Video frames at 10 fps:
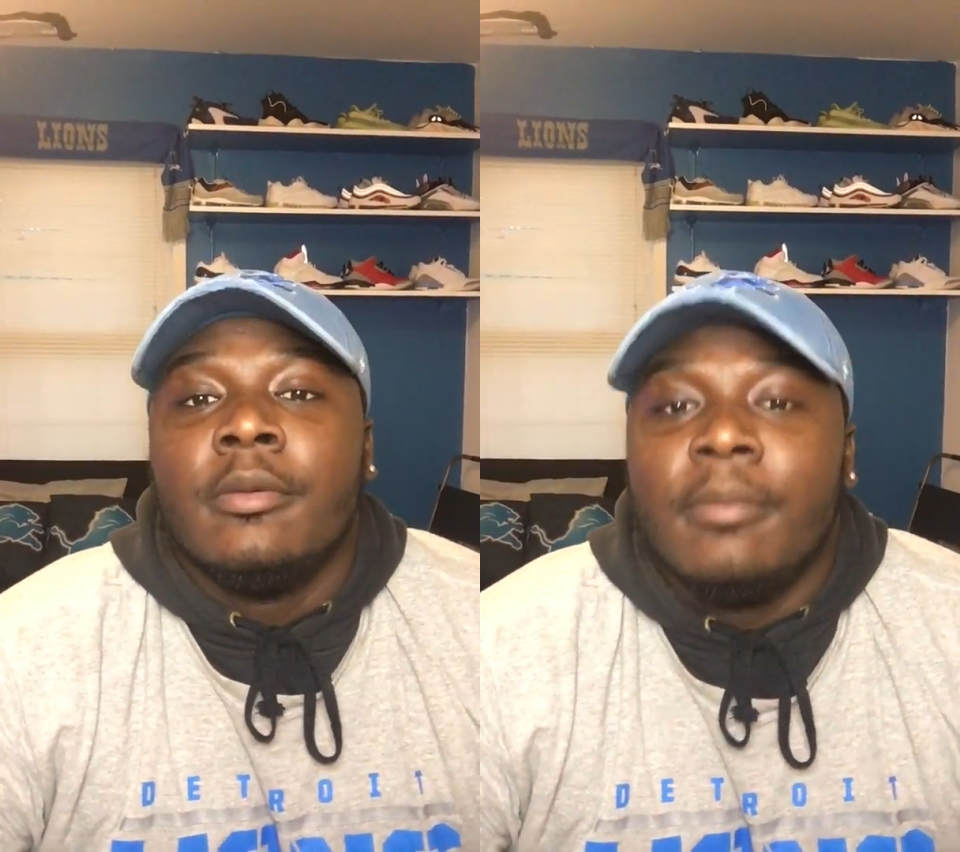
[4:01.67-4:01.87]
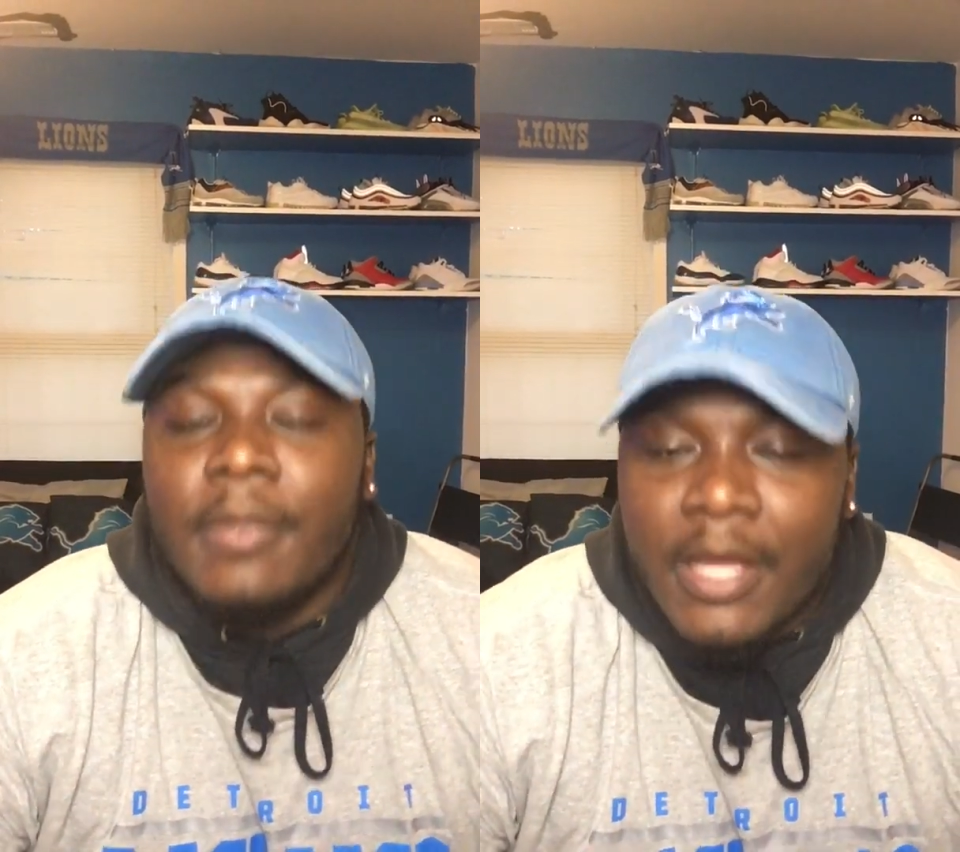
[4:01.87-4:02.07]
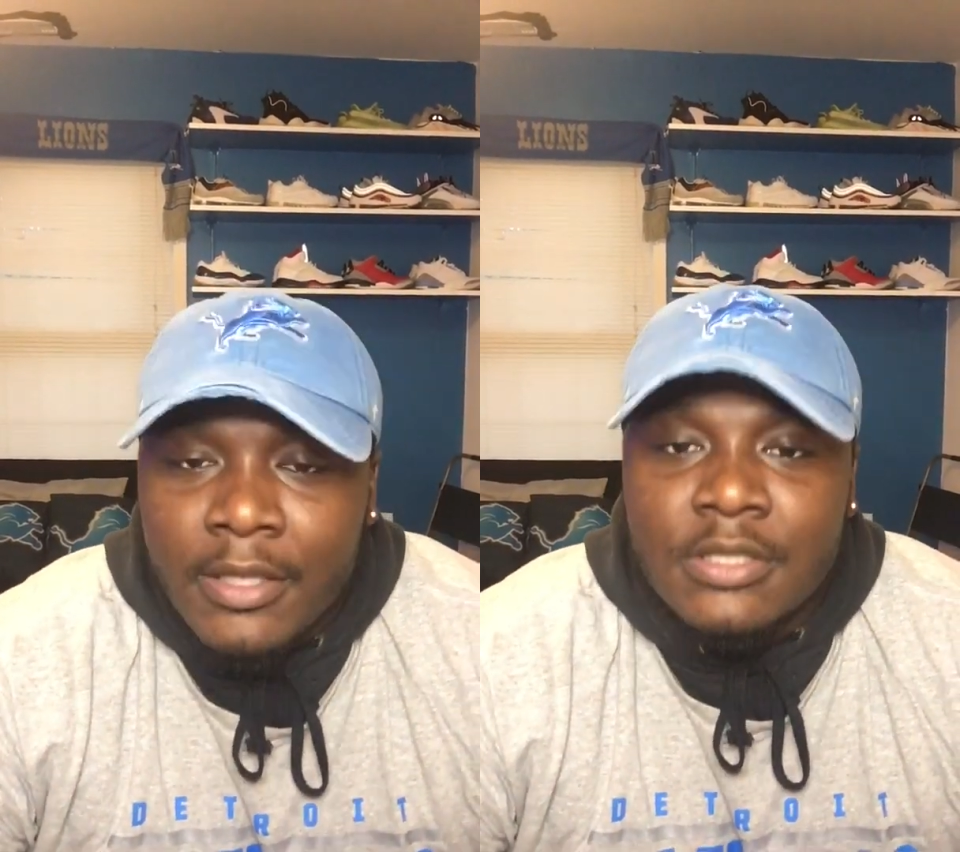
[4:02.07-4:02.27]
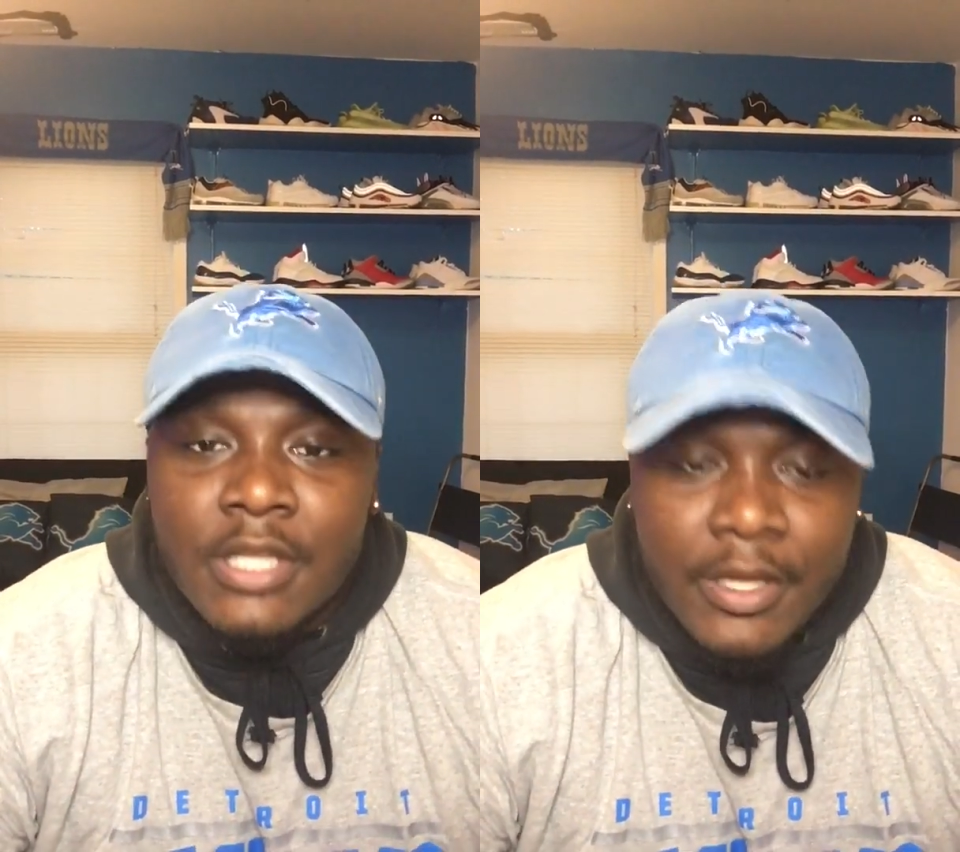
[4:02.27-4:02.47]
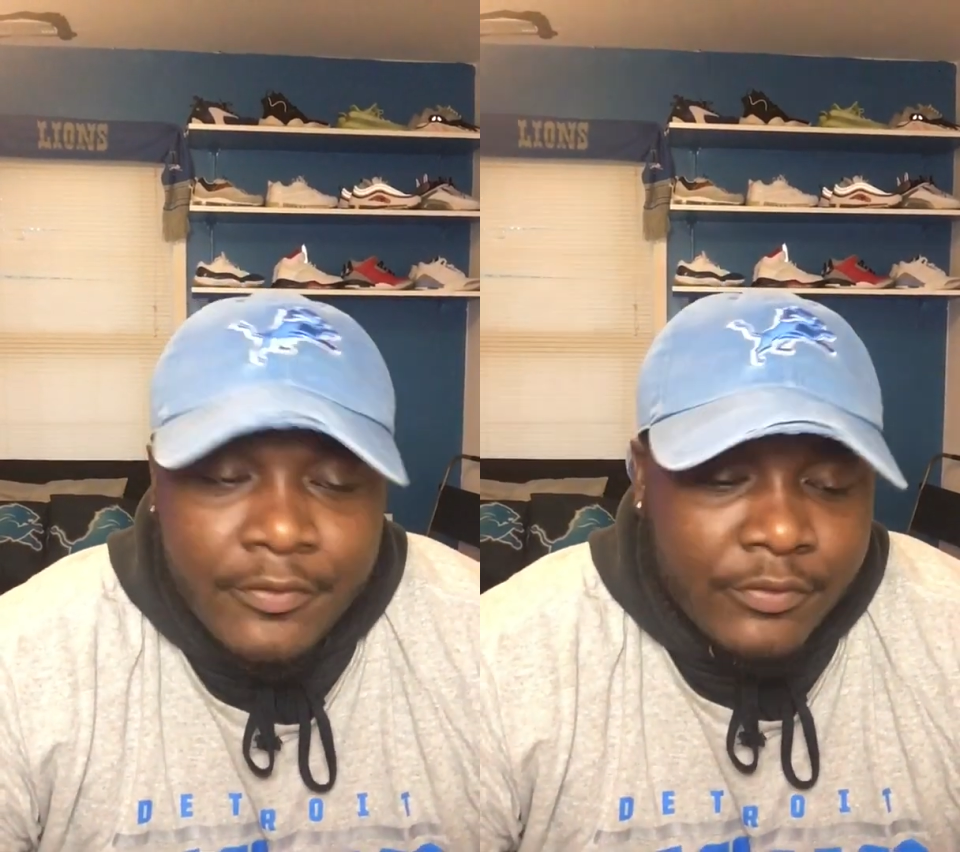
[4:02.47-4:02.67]
Matt
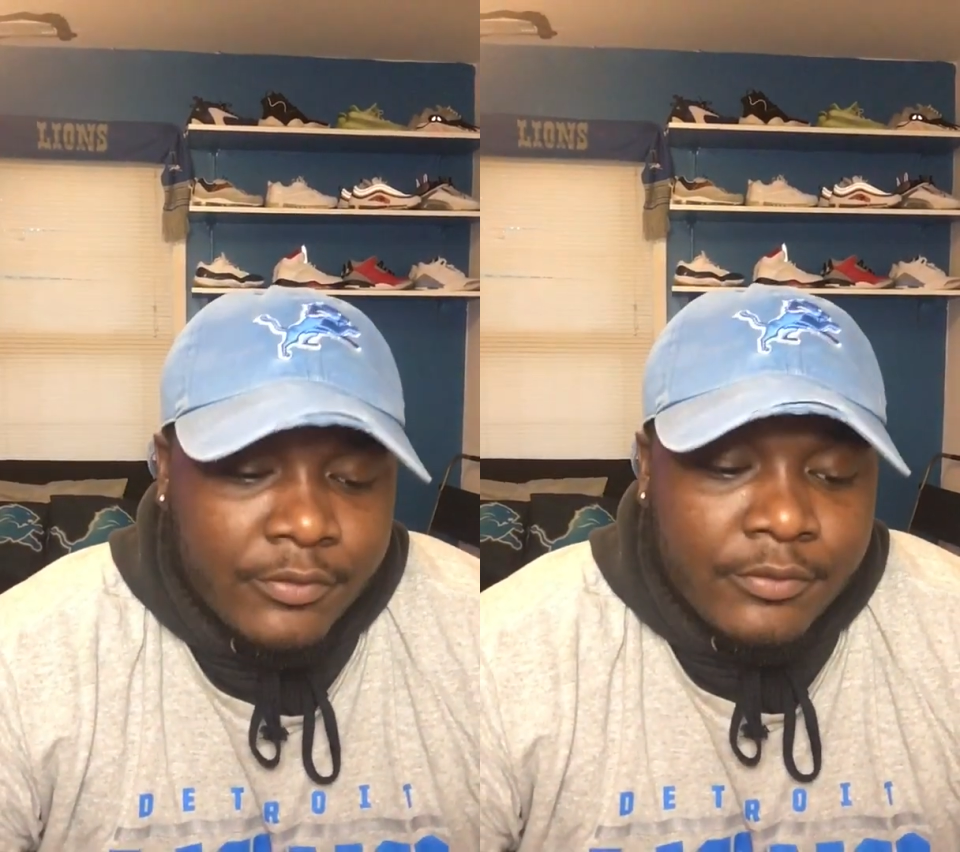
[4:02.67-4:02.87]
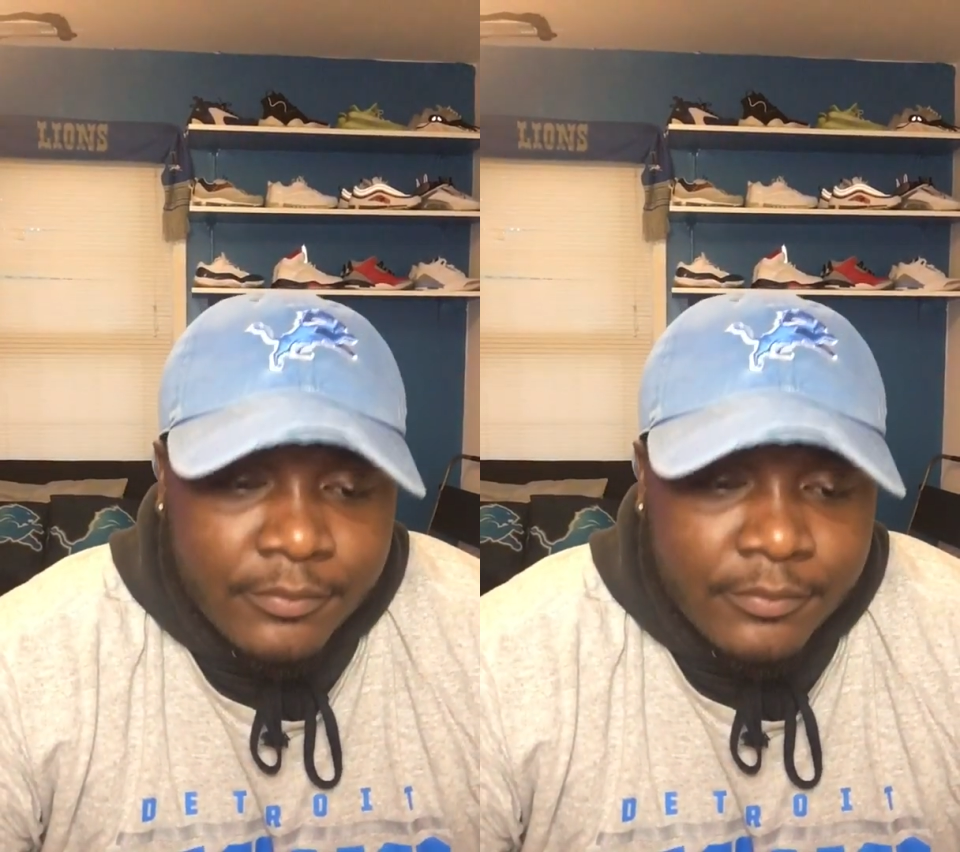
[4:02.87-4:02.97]
Stafford,